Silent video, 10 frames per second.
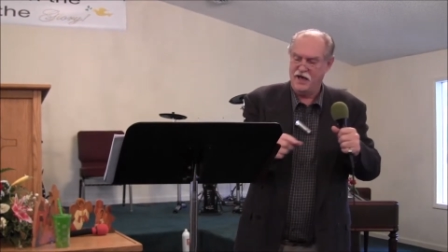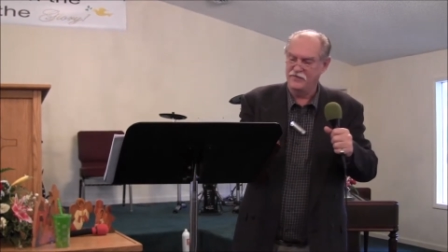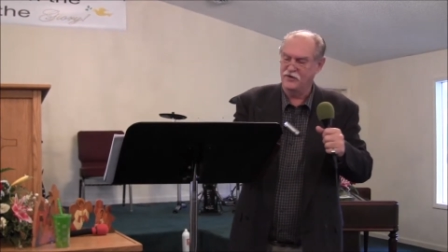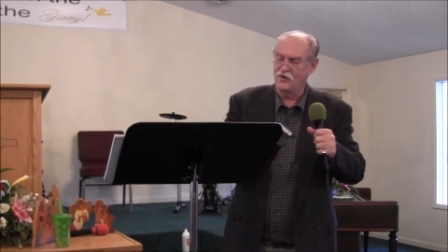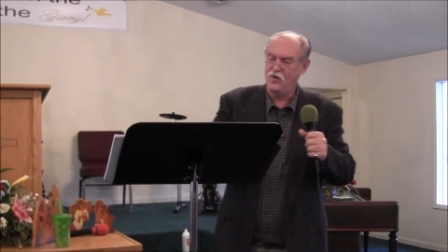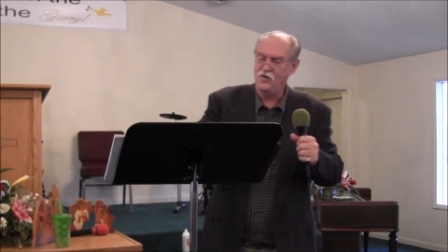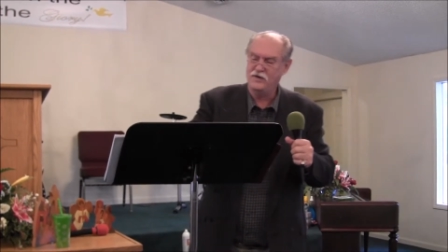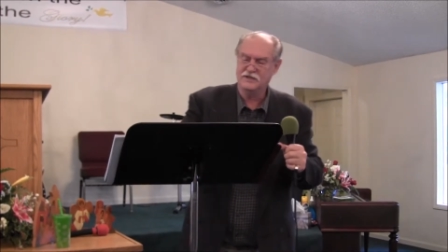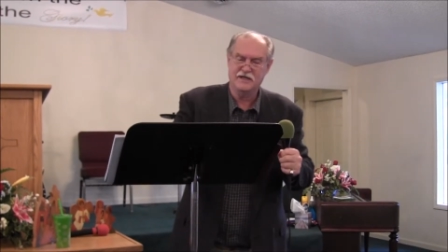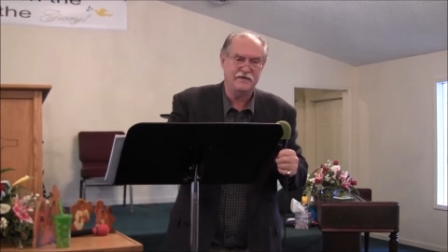And the Lord
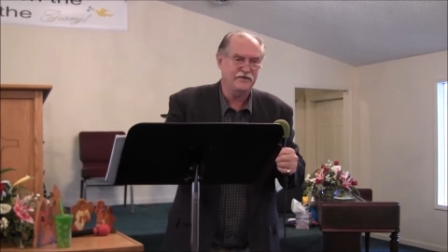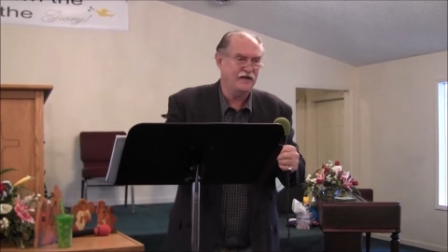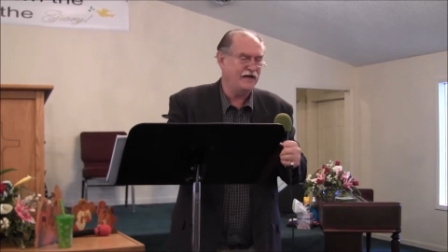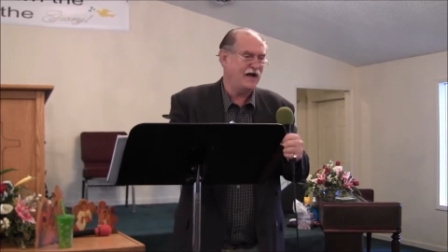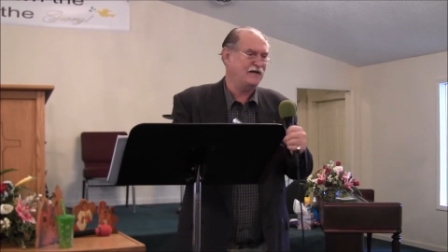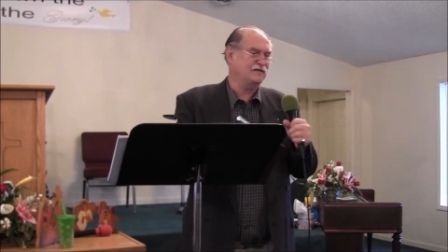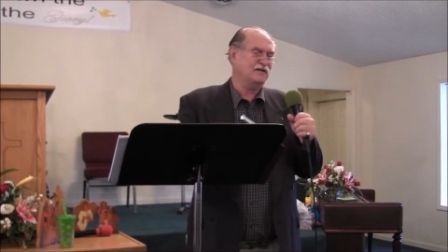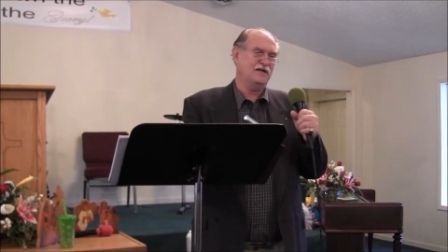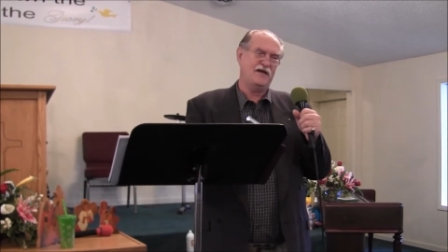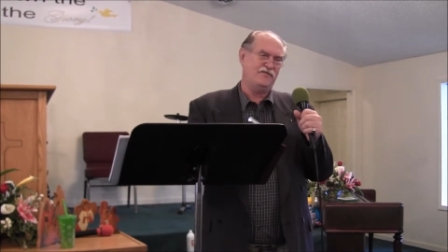has given, He
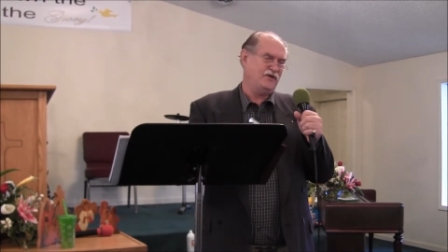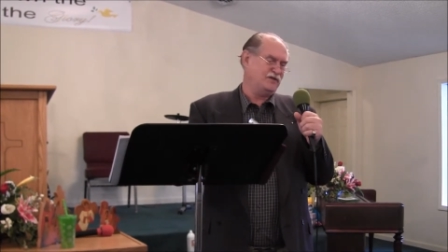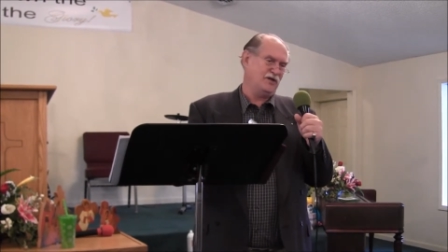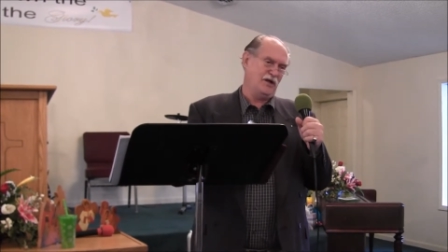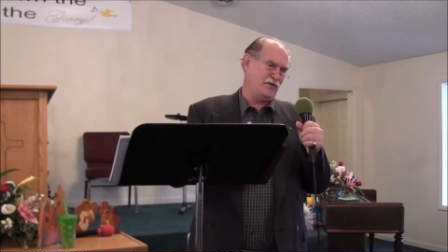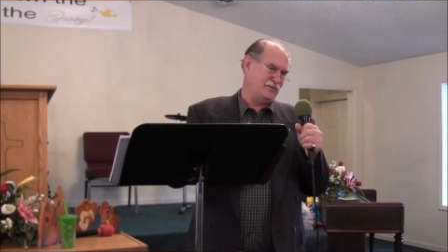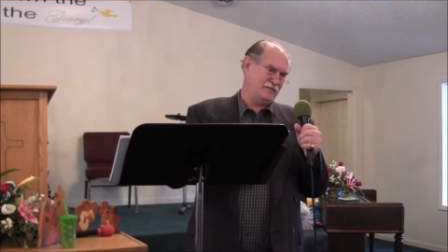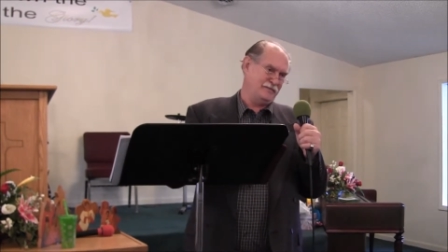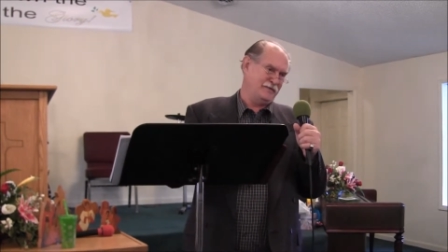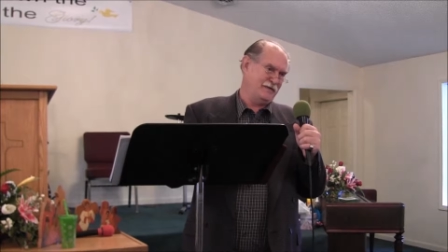hasn't left us
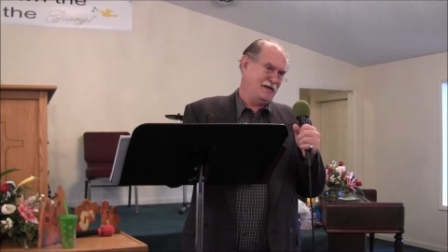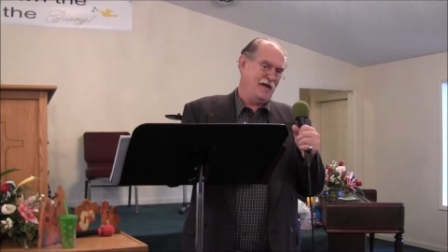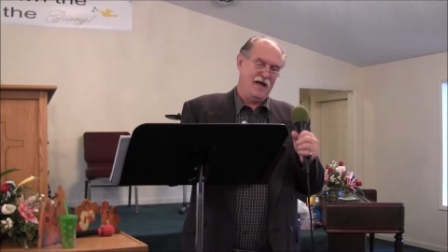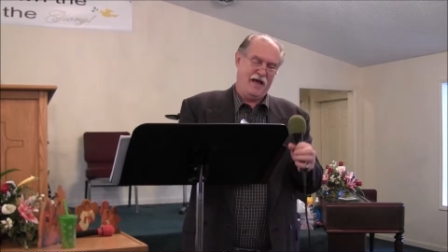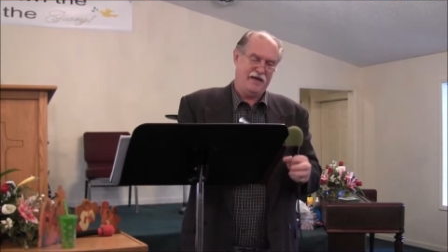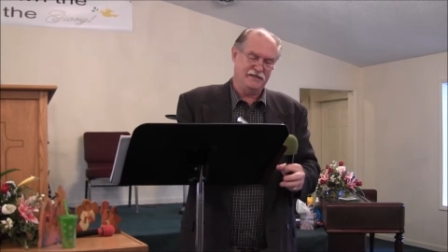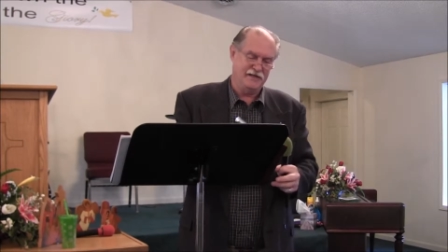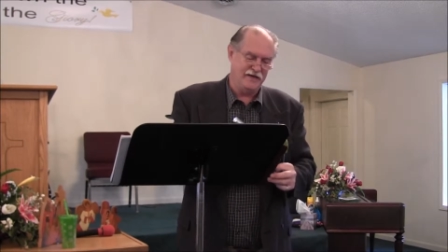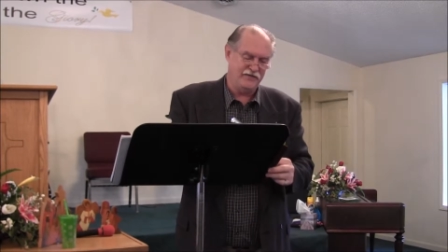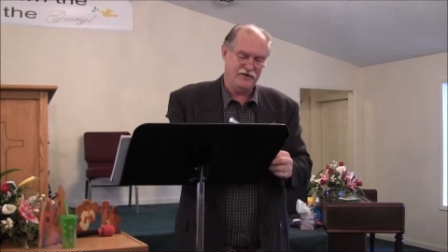alone. No, he hasn't. He's
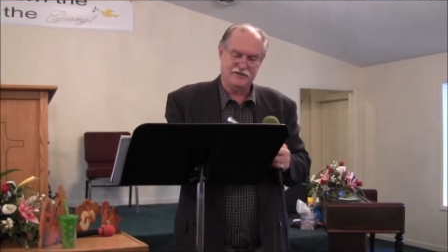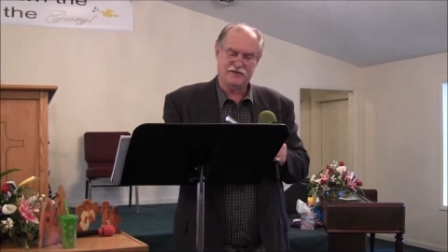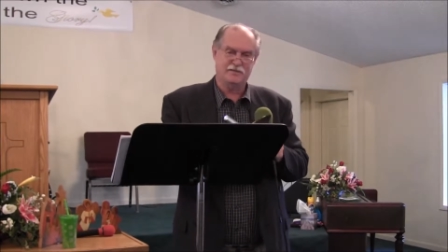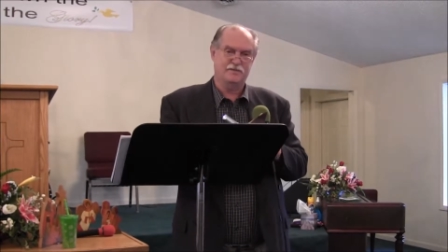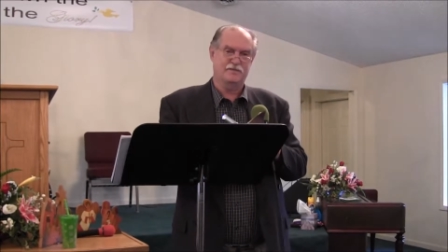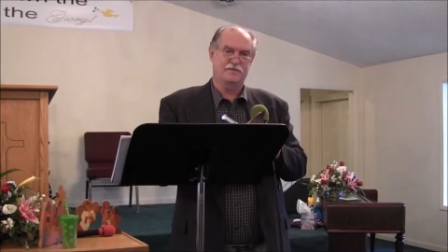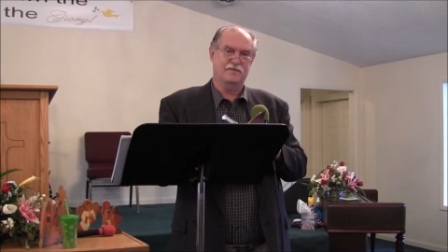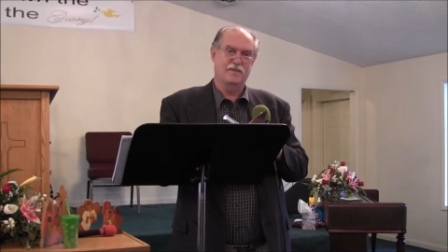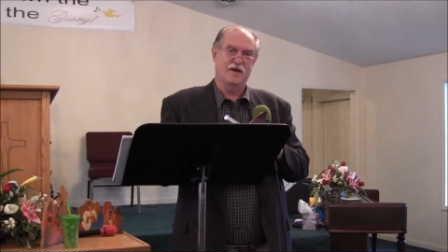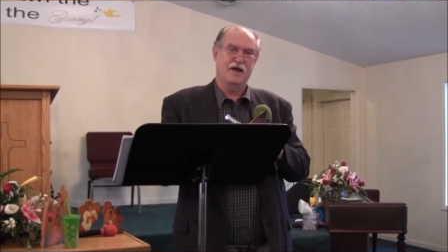given us
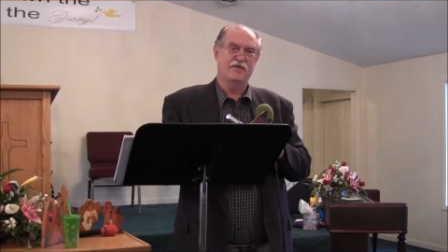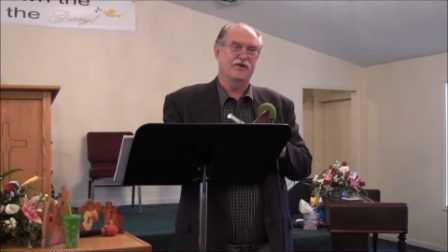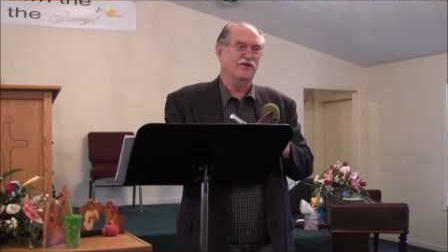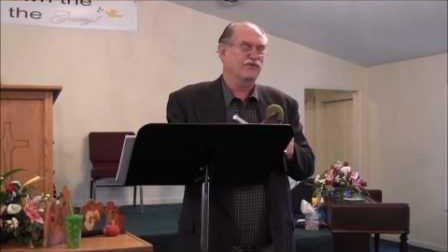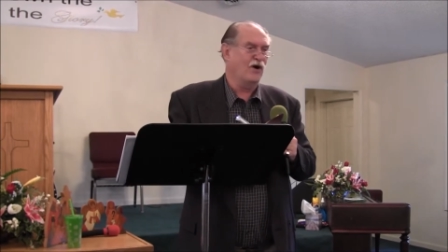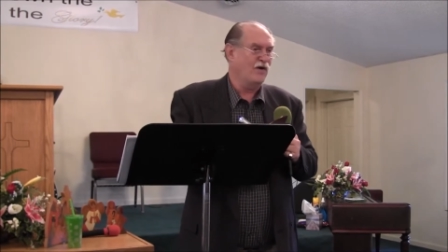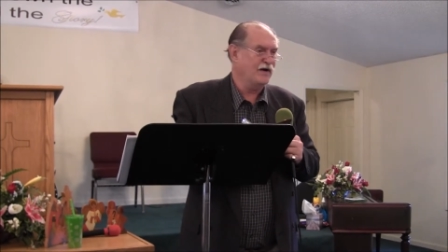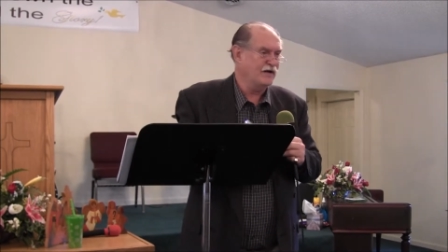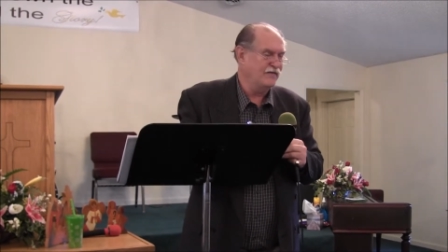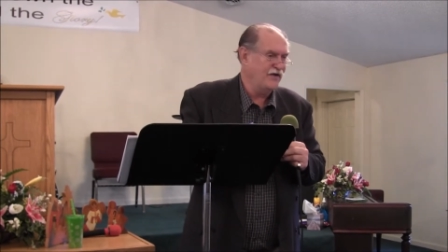the
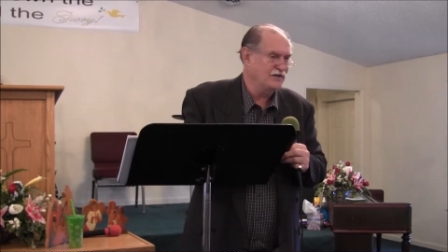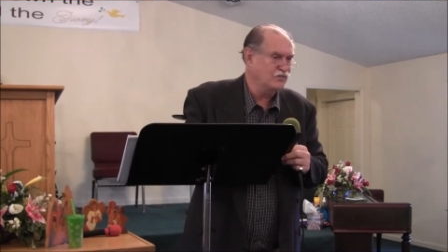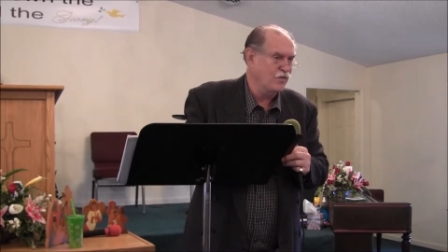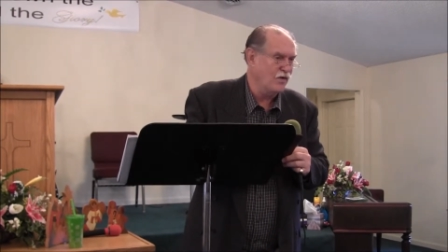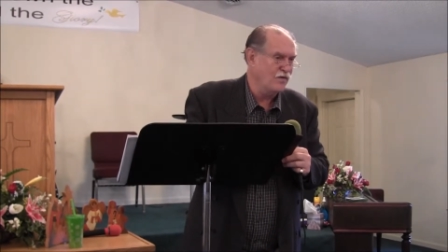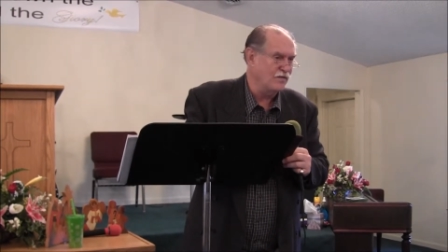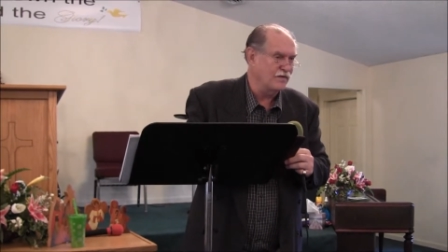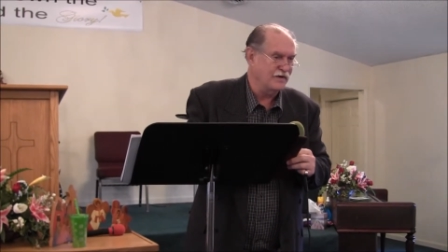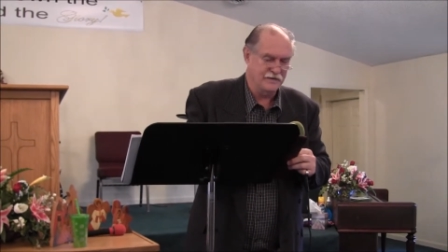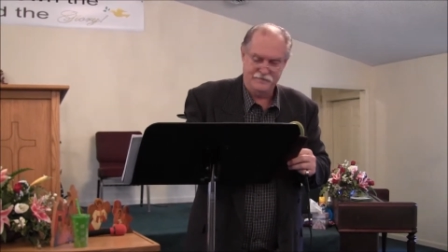authority of His
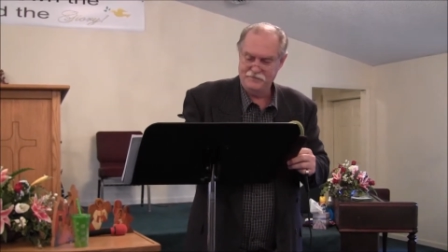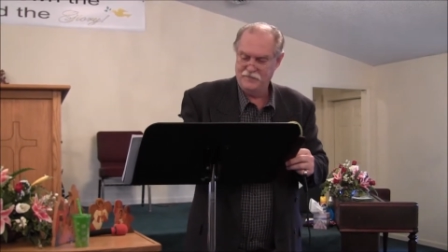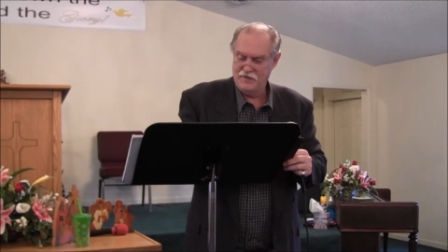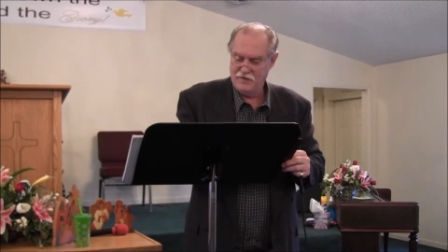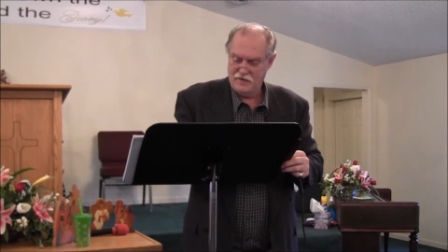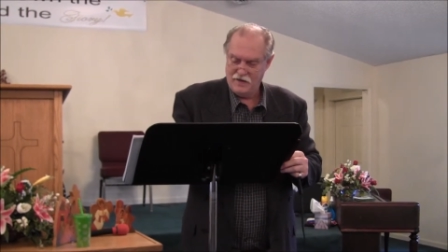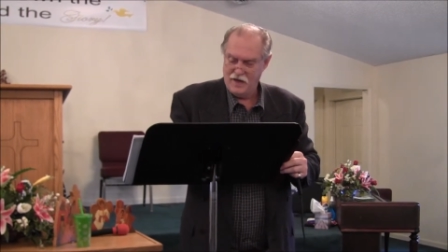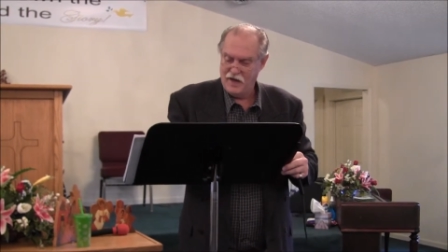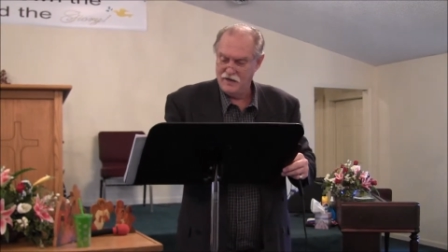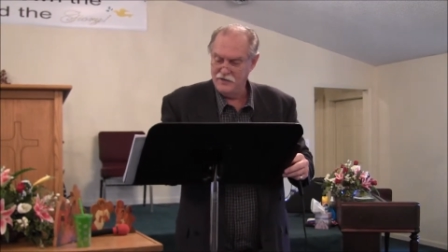Word.
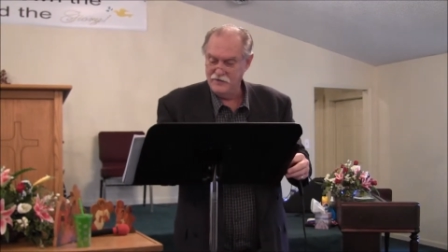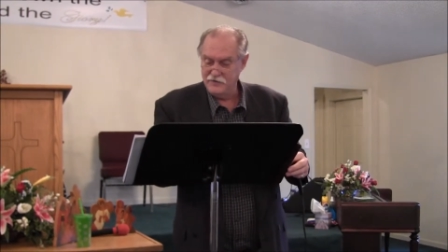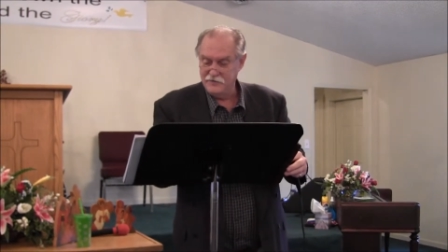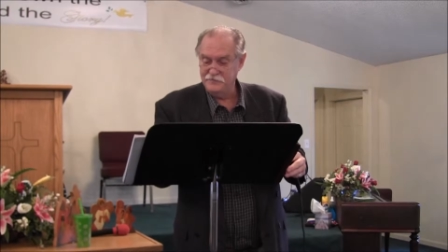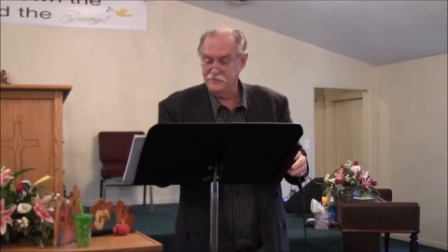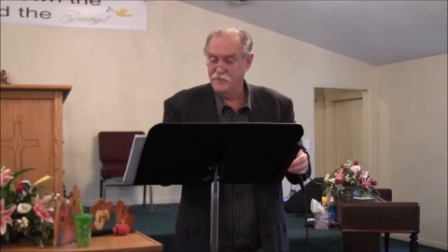Hallelujah.